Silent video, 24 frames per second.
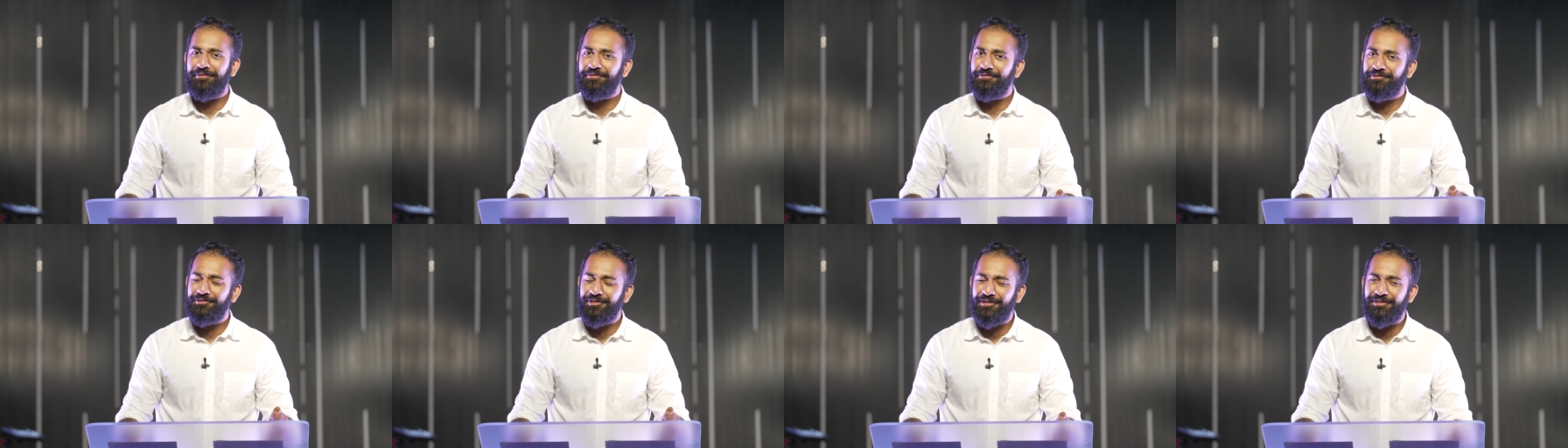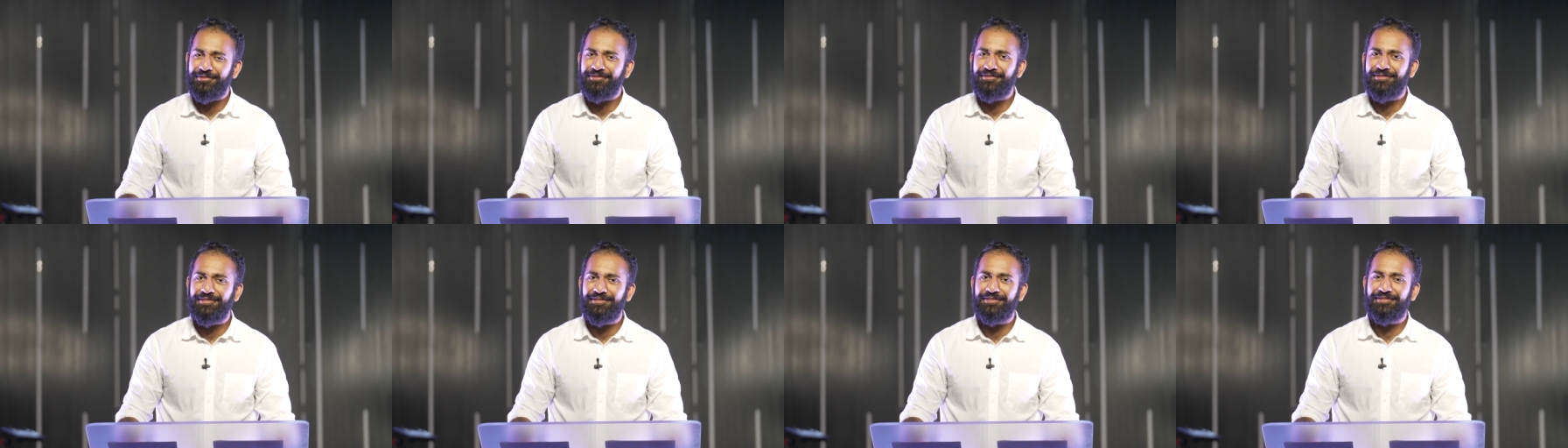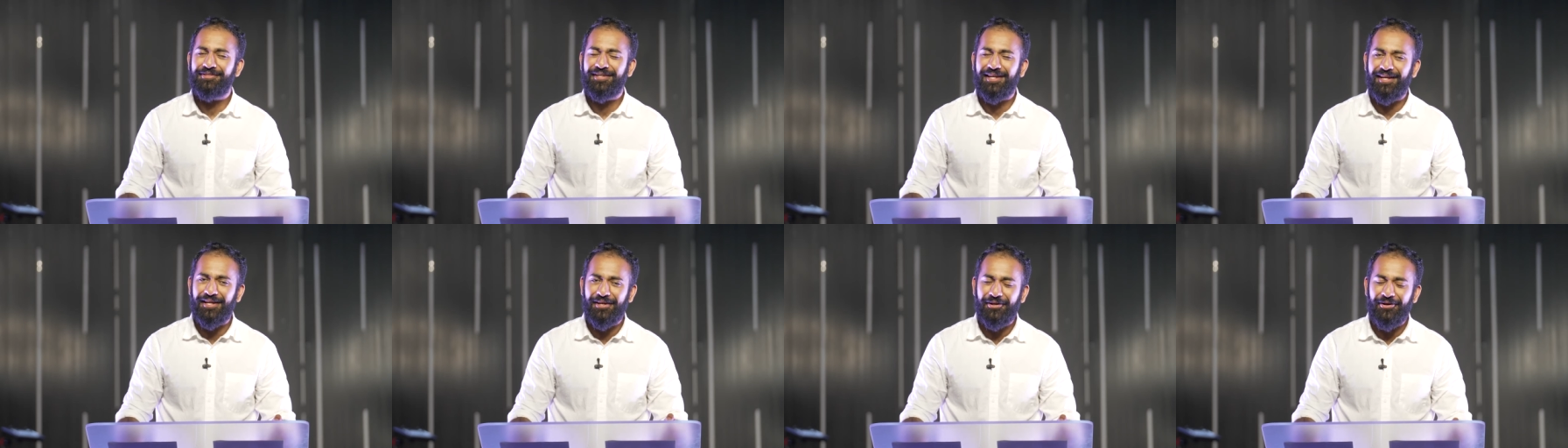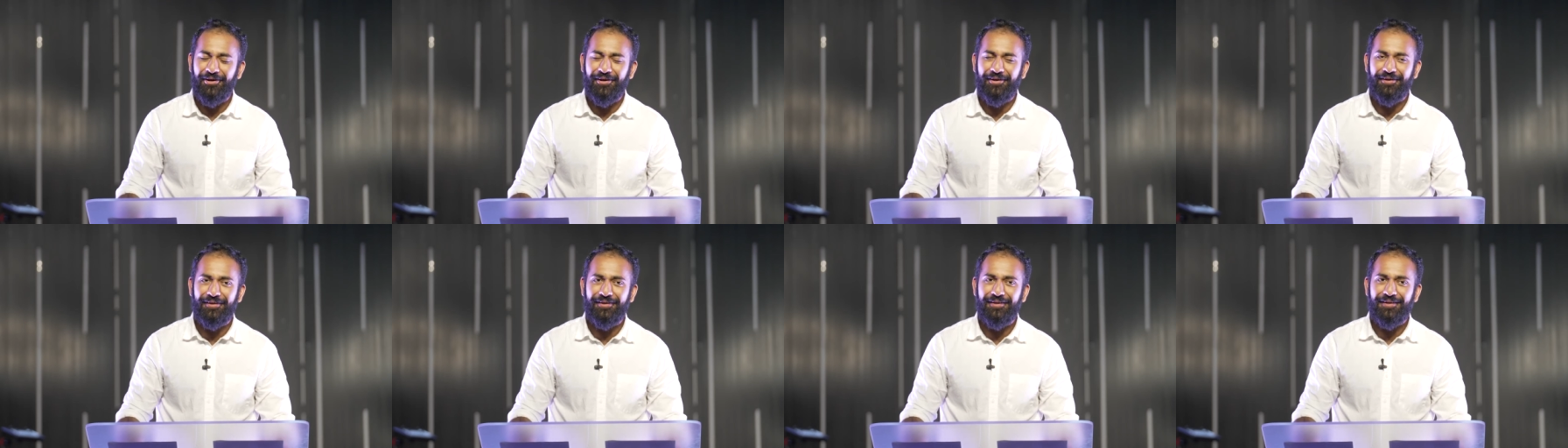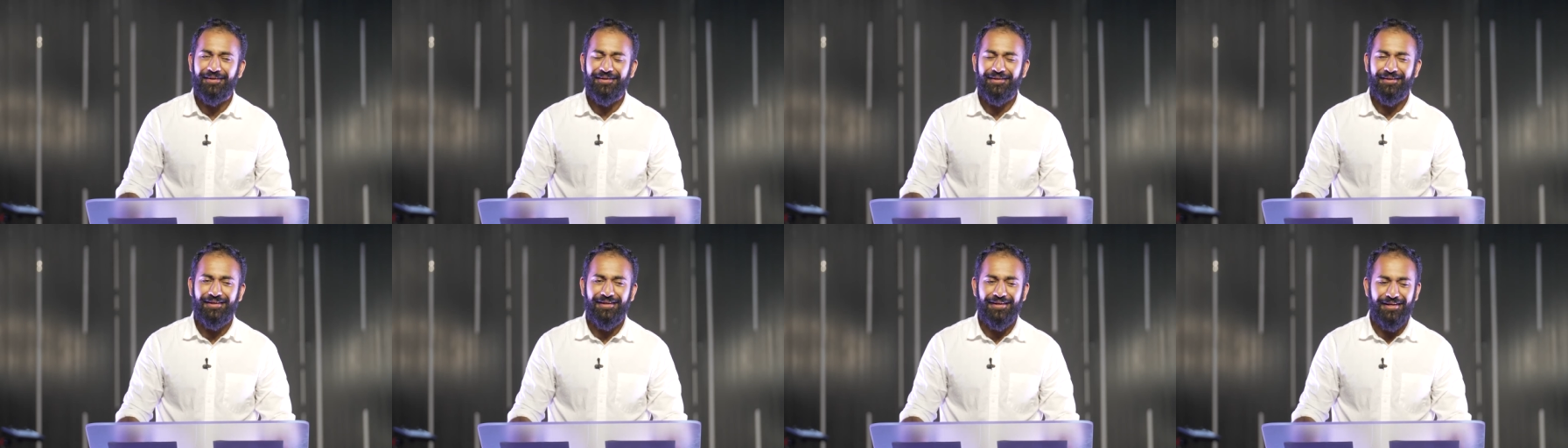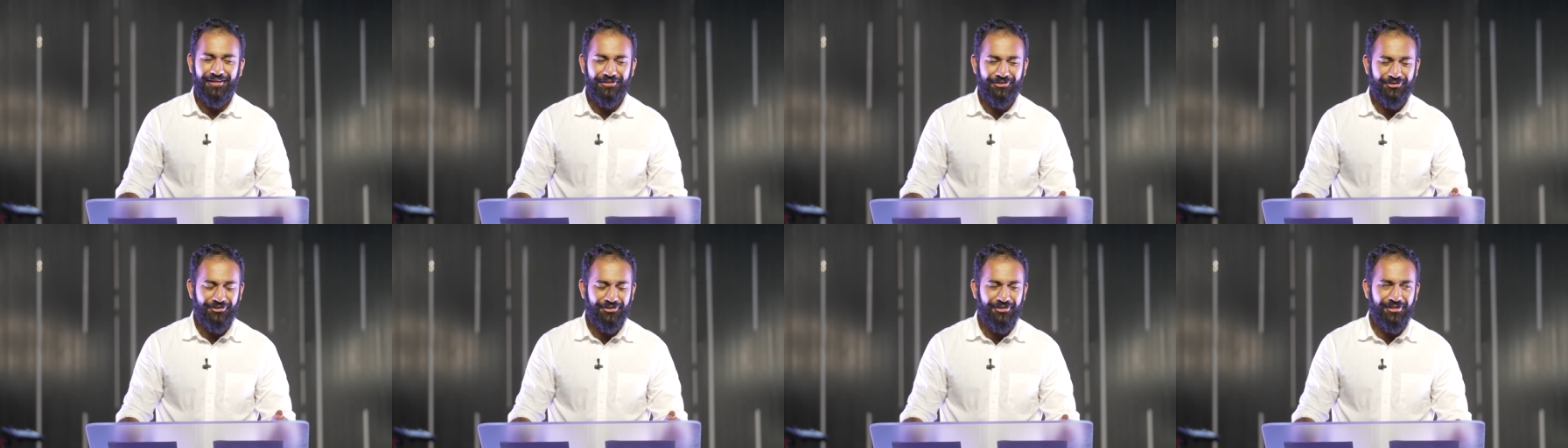Justice cannot
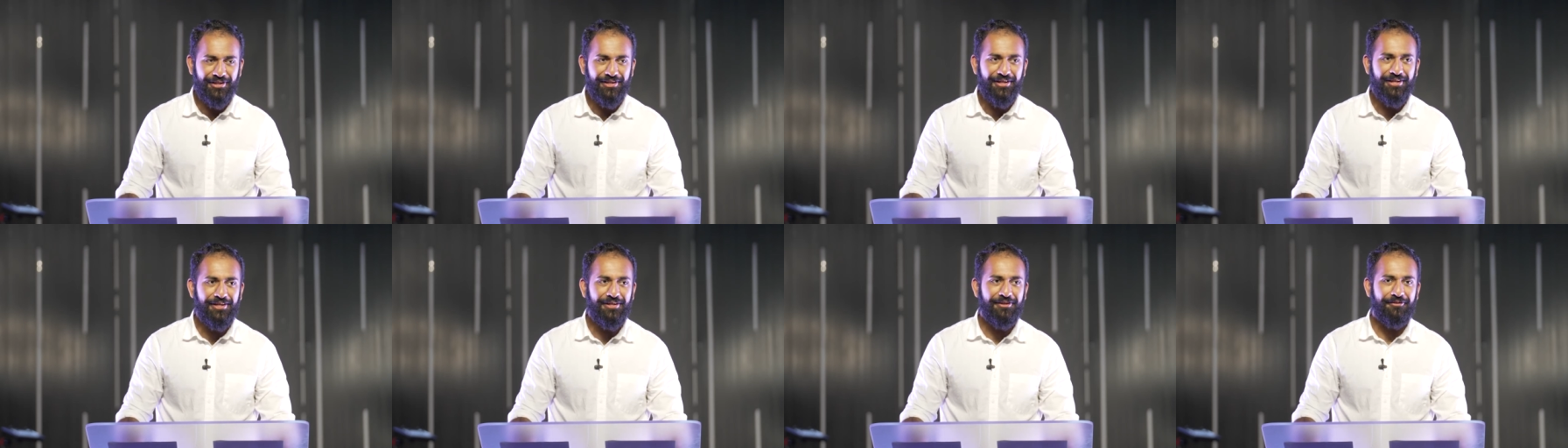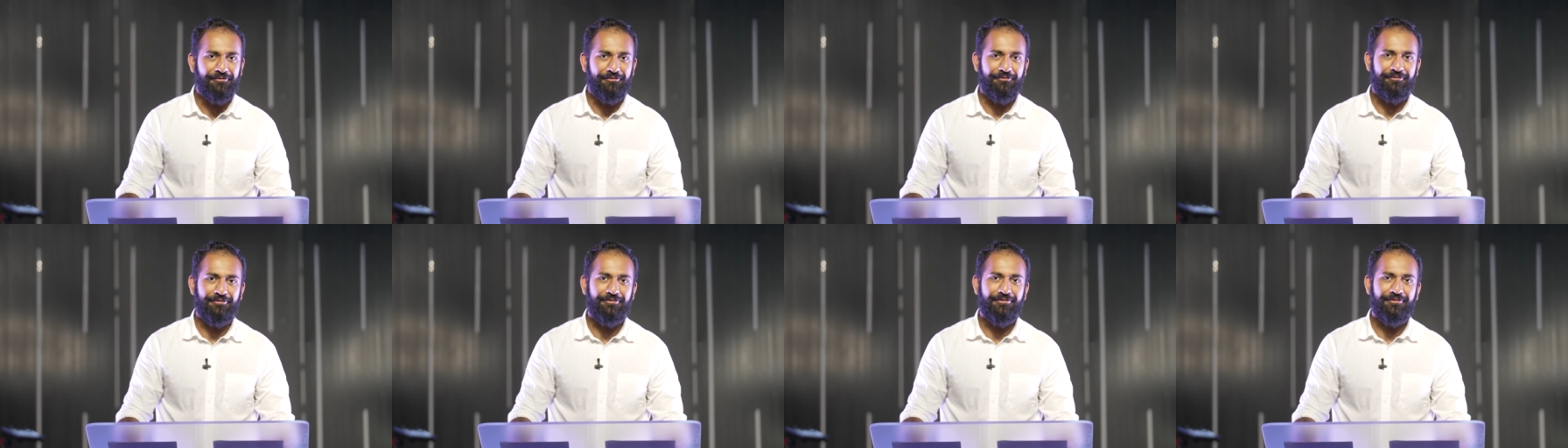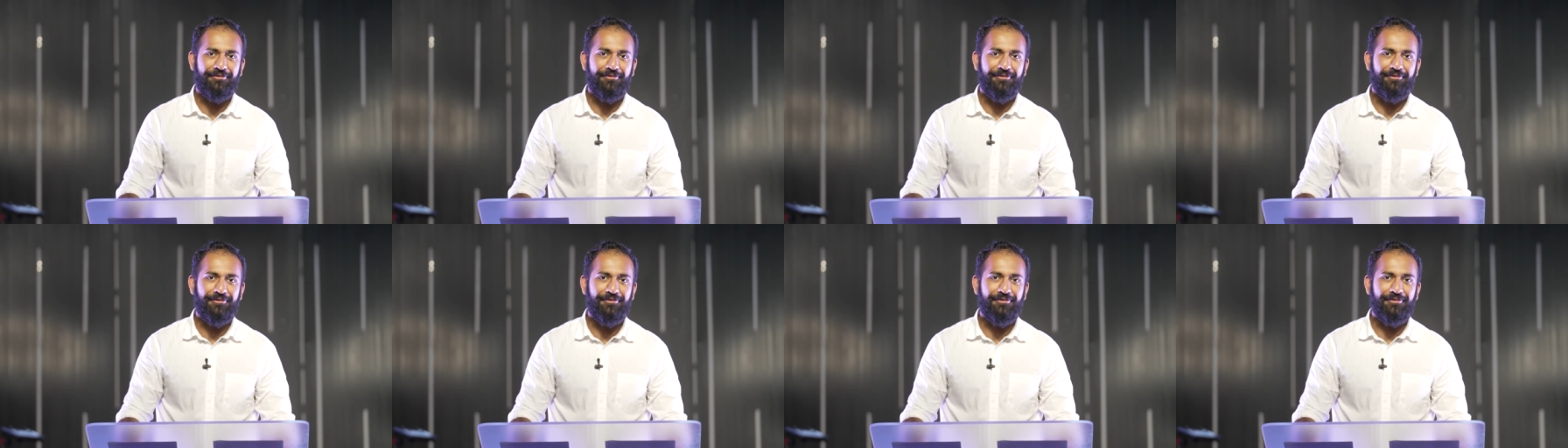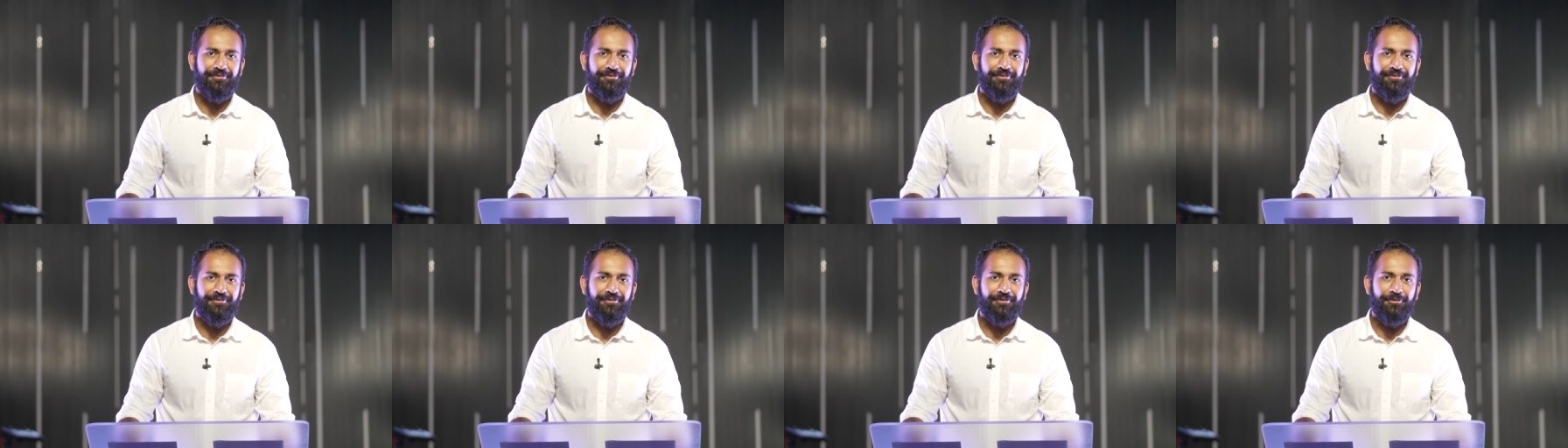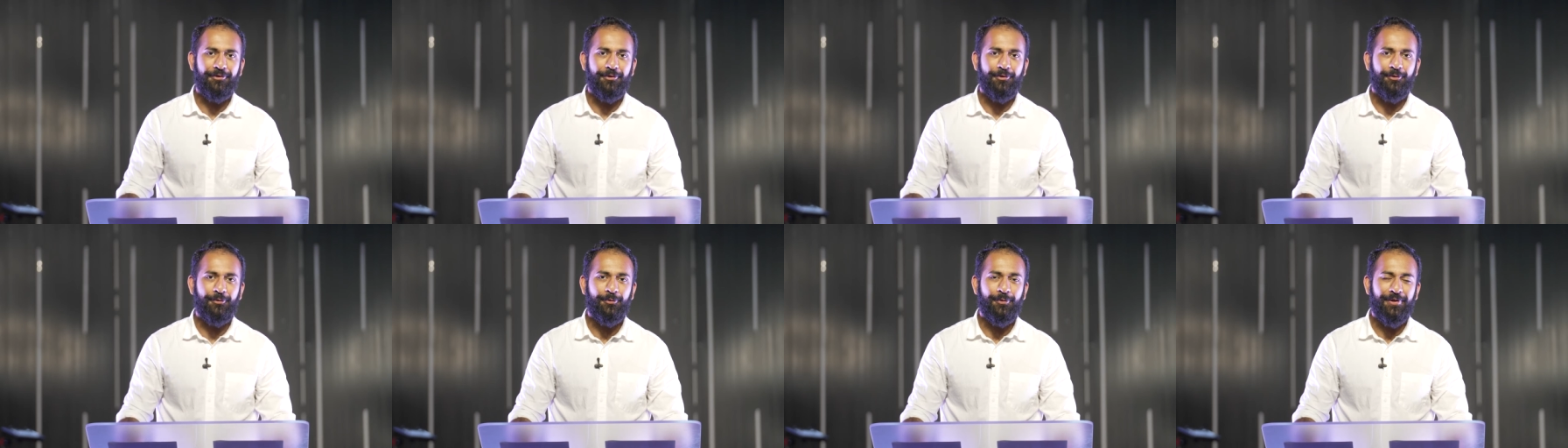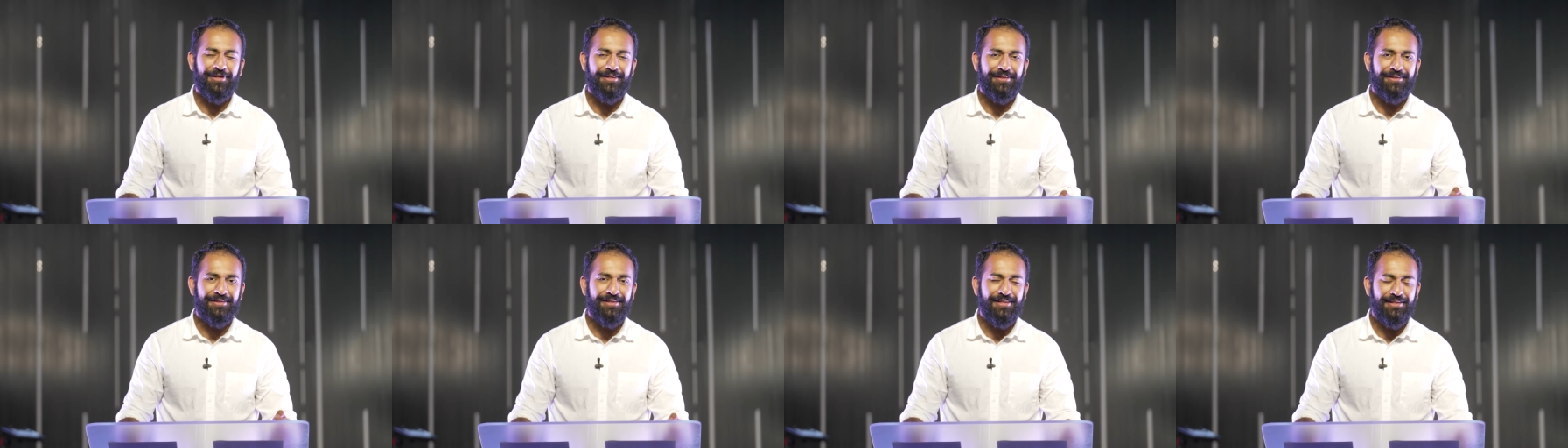achieve
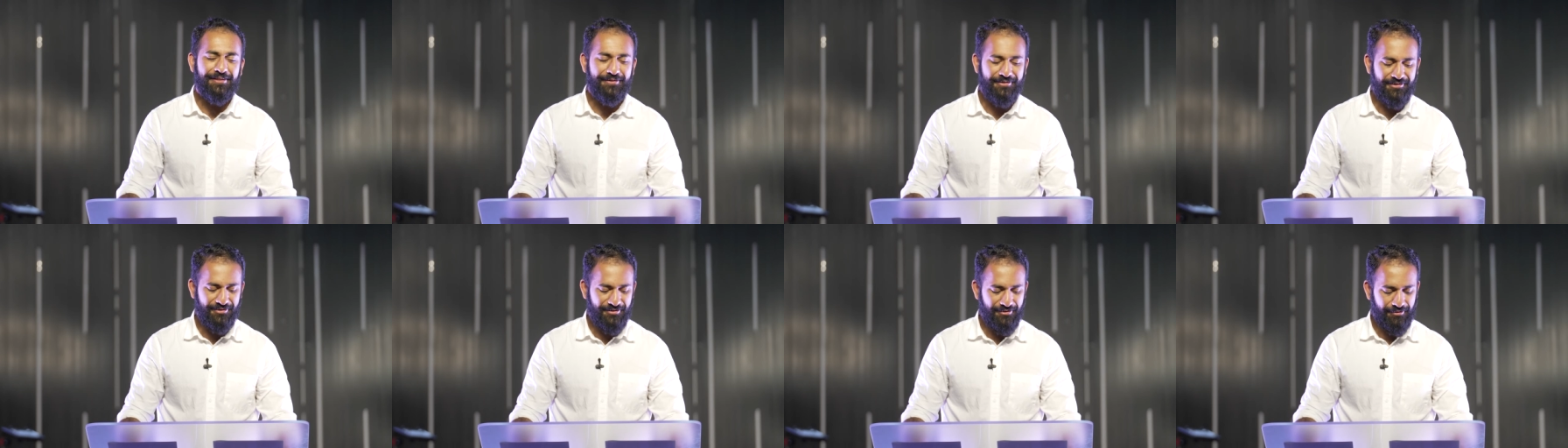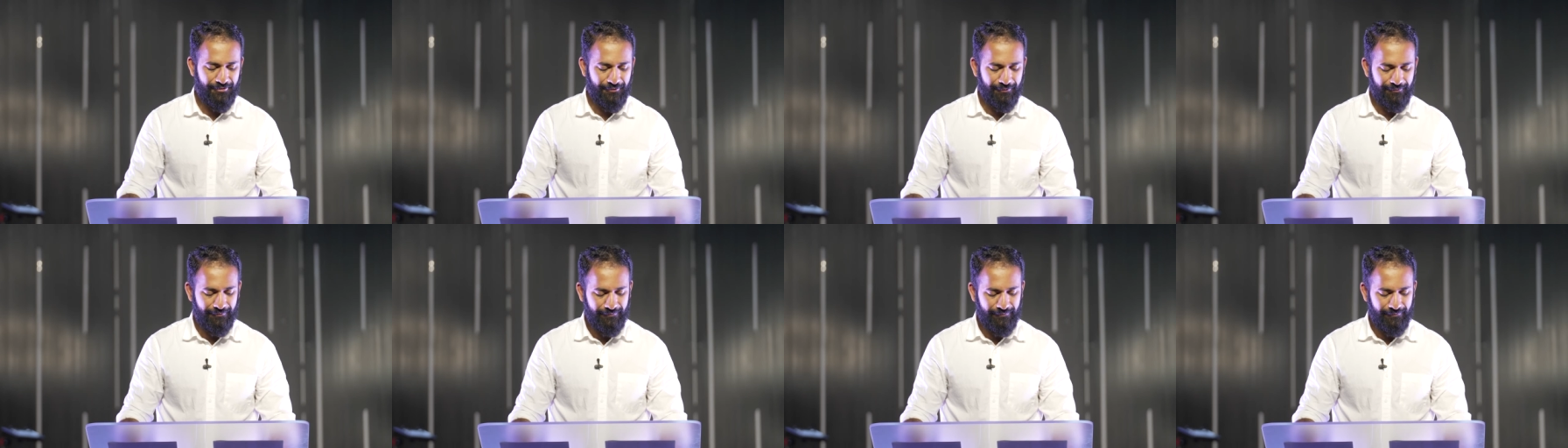what it needs to.